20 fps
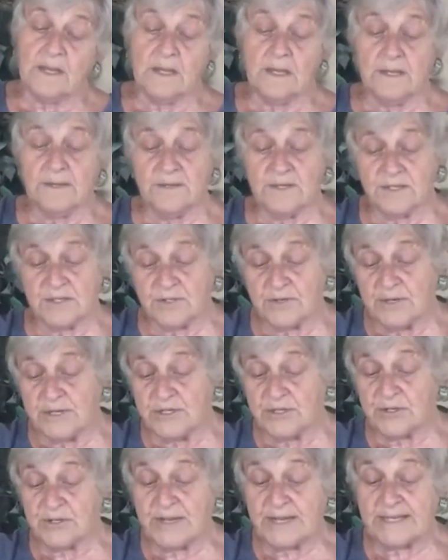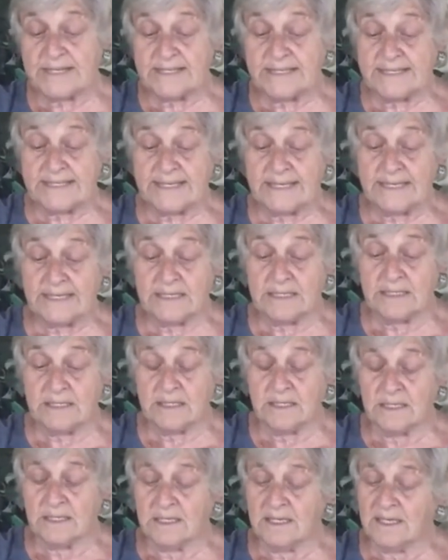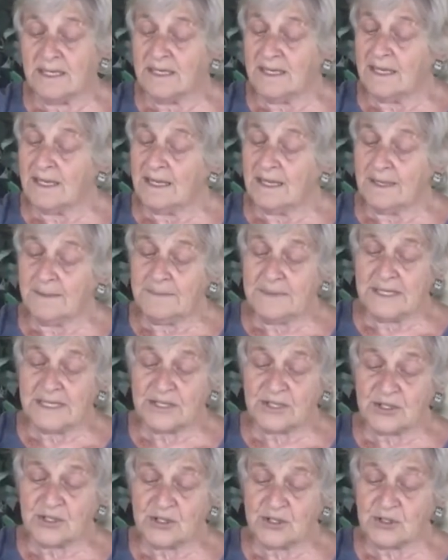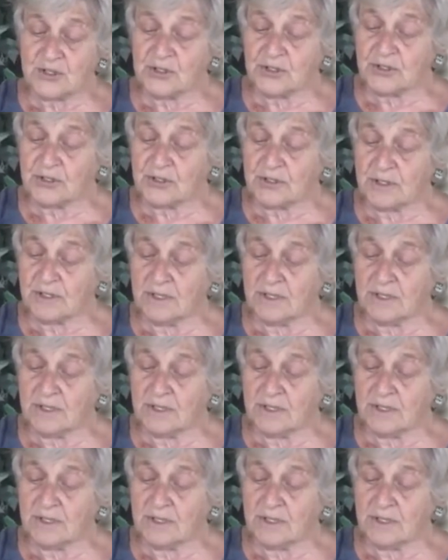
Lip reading: The stranger hesitated. I'm not sure.